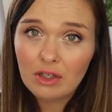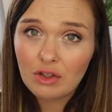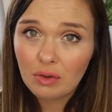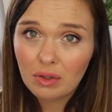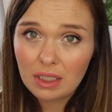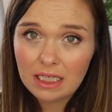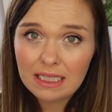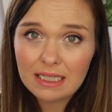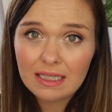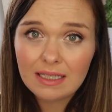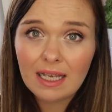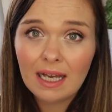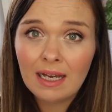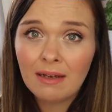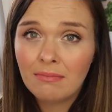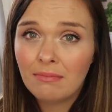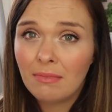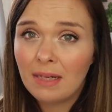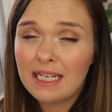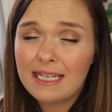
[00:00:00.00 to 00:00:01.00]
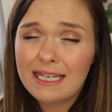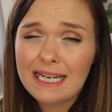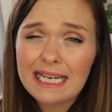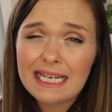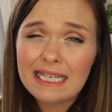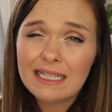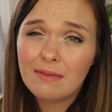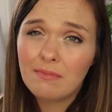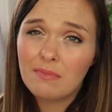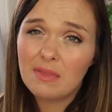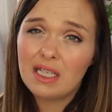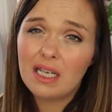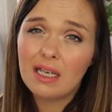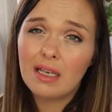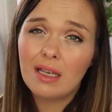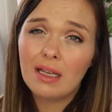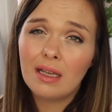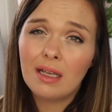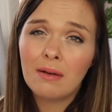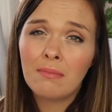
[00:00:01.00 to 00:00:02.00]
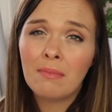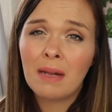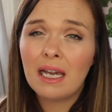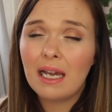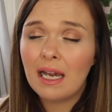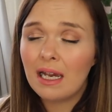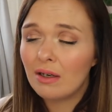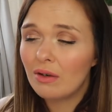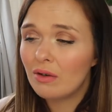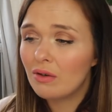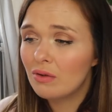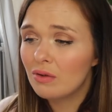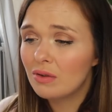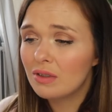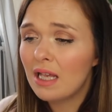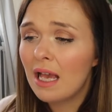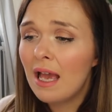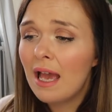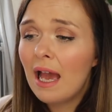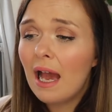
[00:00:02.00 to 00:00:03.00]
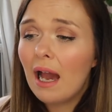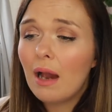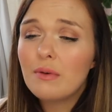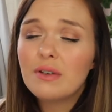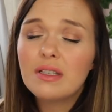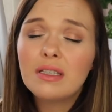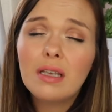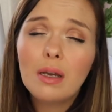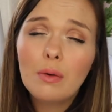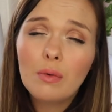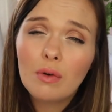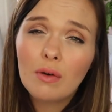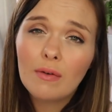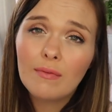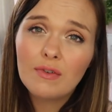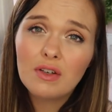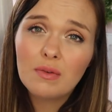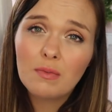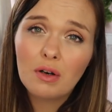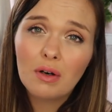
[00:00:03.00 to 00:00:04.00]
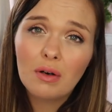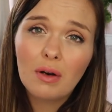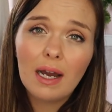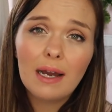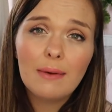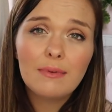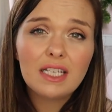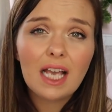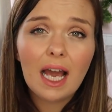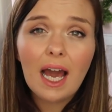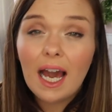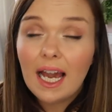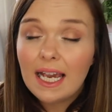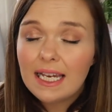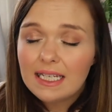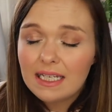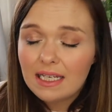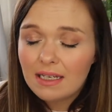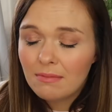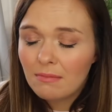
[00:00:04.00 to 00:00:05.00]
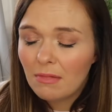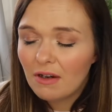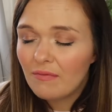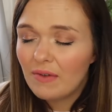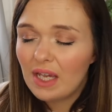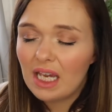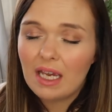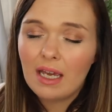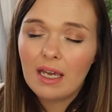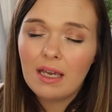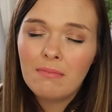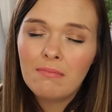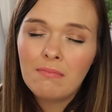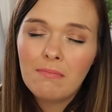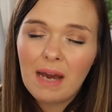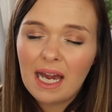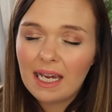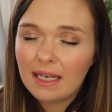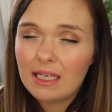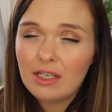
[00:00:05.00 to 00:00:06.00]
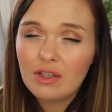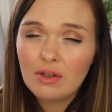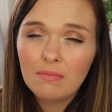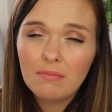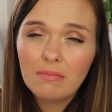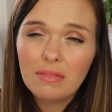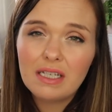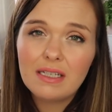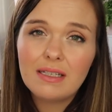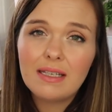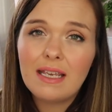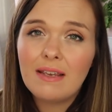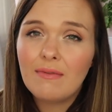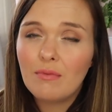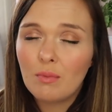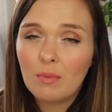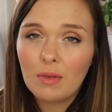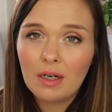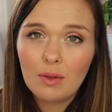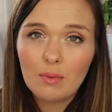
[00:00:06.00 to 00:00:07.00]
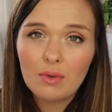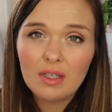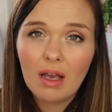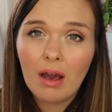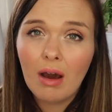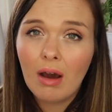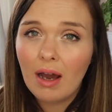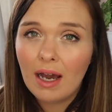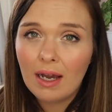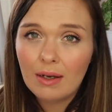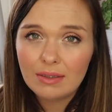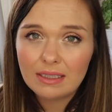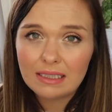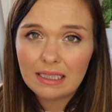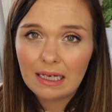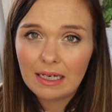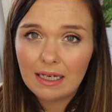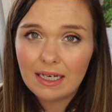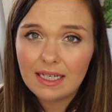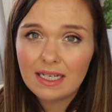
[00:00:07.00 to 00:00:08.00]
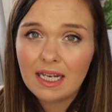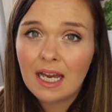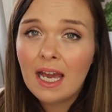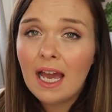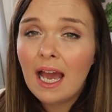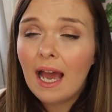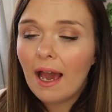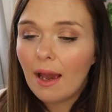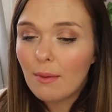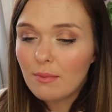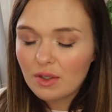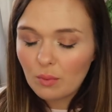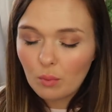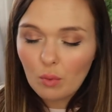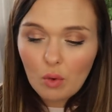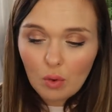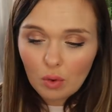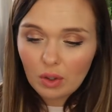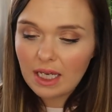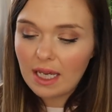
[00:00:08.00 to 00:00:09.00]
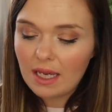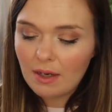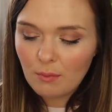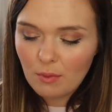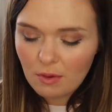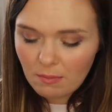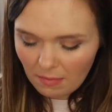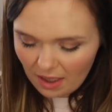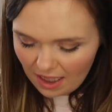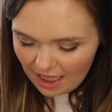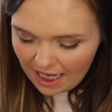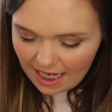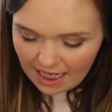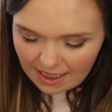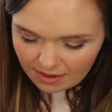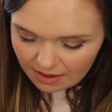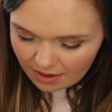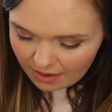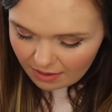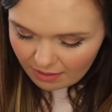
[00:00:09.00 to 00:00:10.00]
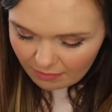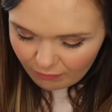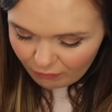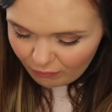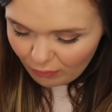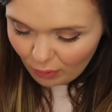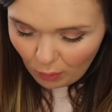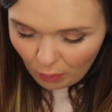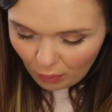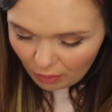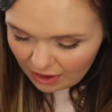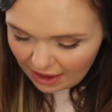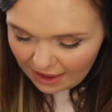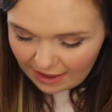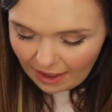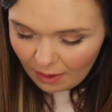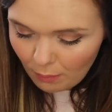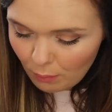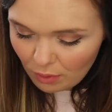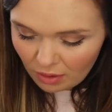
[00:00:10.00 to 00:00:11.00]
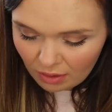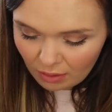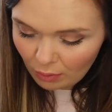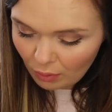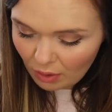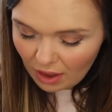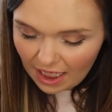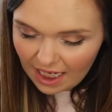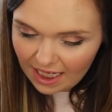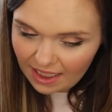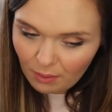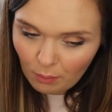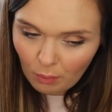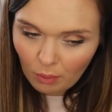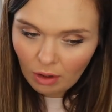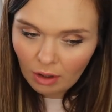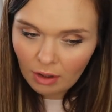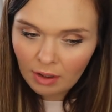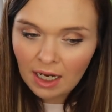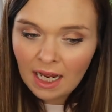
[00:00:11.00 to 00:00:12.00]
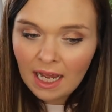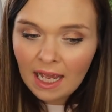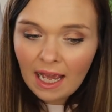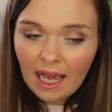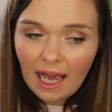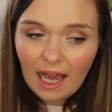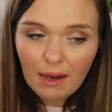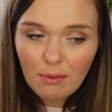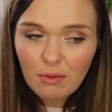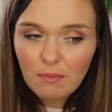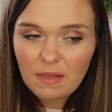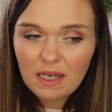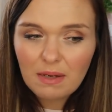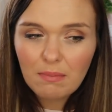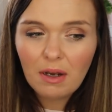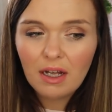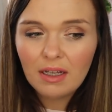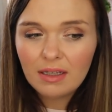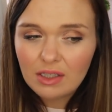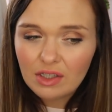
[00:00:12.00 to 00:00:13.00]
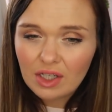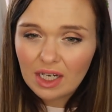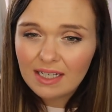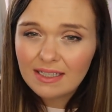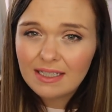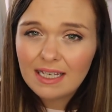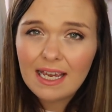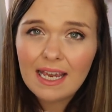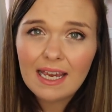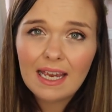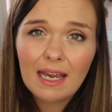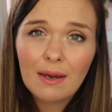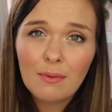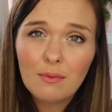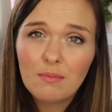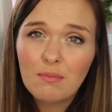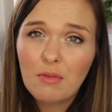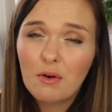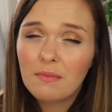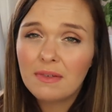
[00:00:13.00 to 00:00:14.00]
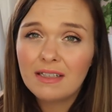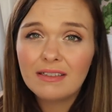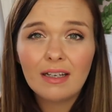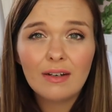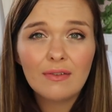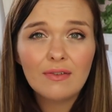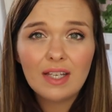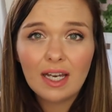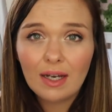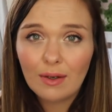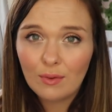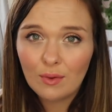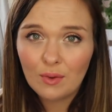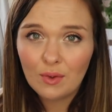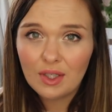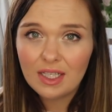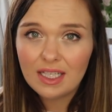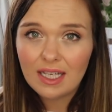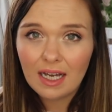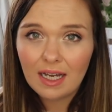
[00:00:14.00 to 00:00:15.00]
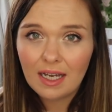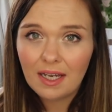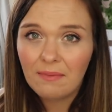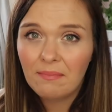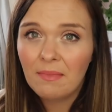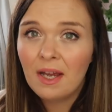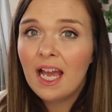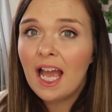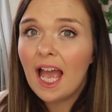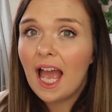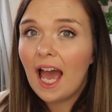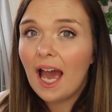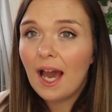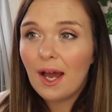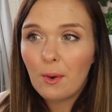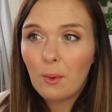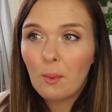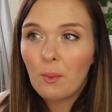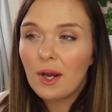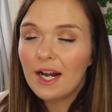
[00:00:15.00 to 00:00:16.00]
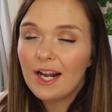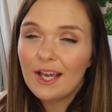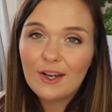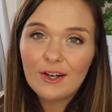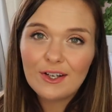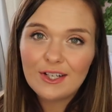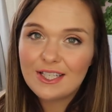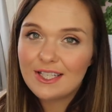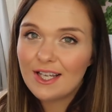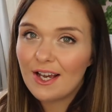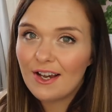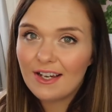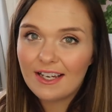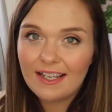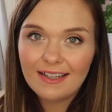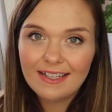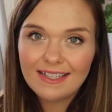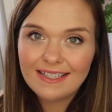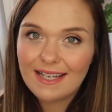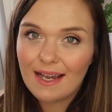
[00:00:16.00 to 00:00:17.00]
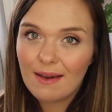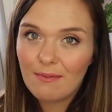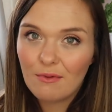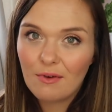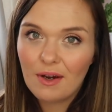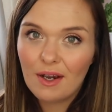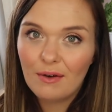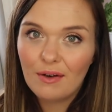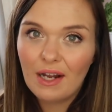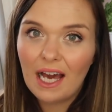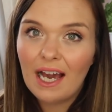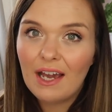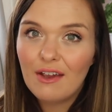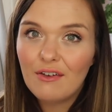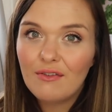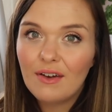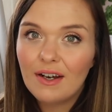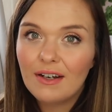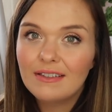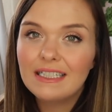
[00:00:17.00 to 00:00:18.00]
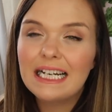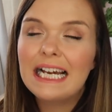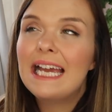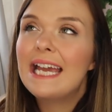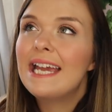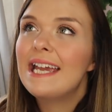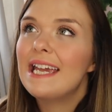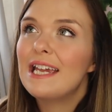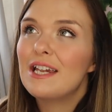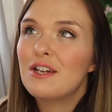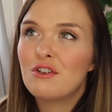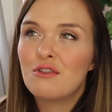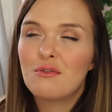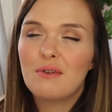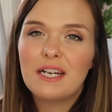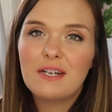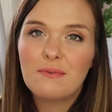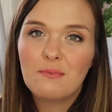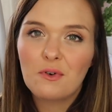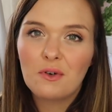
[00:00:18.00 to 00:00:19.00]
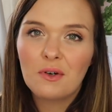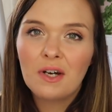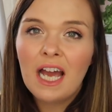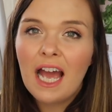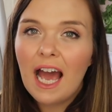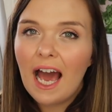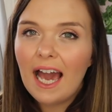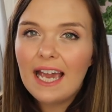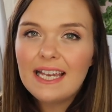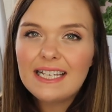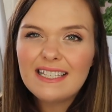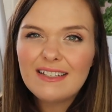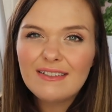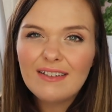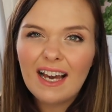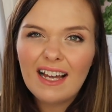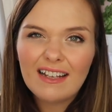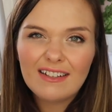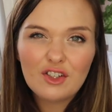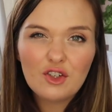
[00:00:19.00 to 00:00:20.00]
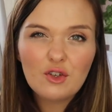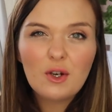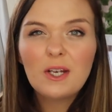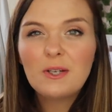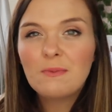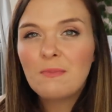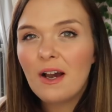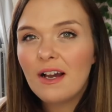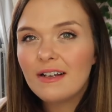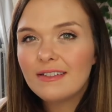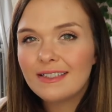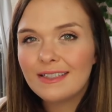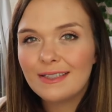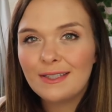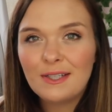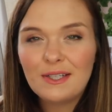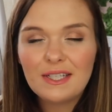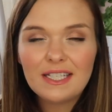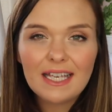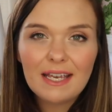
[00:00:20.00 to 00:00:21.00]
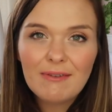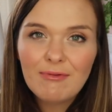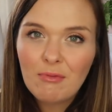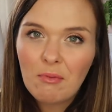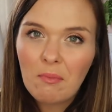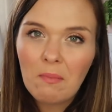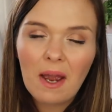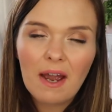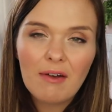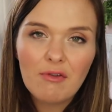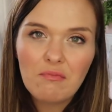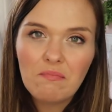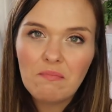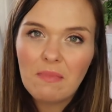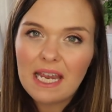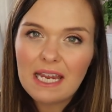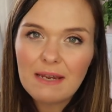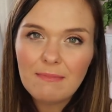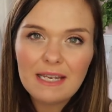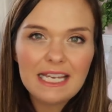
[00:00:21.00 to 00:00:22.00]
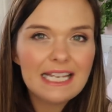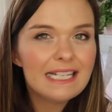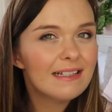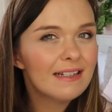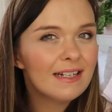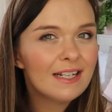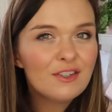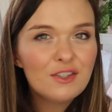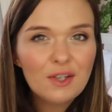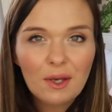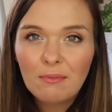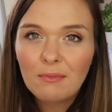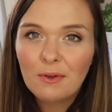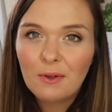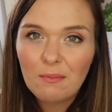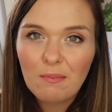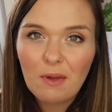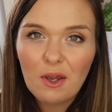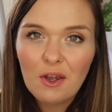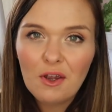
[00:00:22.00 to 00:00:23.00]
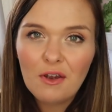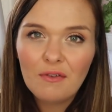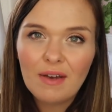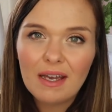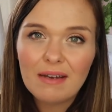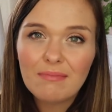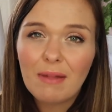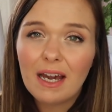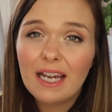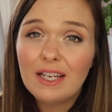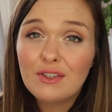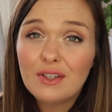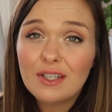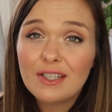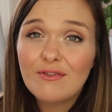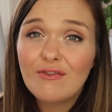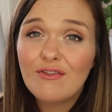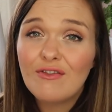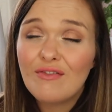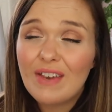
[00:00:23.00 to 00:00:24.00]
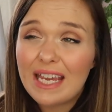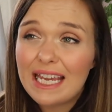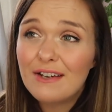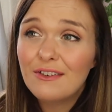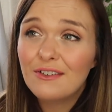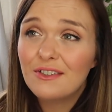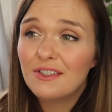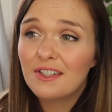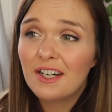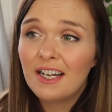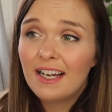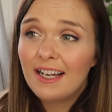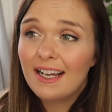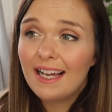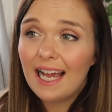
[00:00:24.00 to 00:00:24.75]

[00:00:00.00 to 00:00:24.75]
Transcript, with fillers: my joints and my knees in particular and my ankles. I was so uncomfortable. I was hiding my figure in baggy jumpers even when it was hot outside. I was walking with my head to the floor, like I wouldn't look at anyone. I would be apologetic. I would put myself down all the time, and when I got to Target last time around, I felt incredible. I still had stretch marks and loose skin from having babies, and I don't look perfect, but I just feel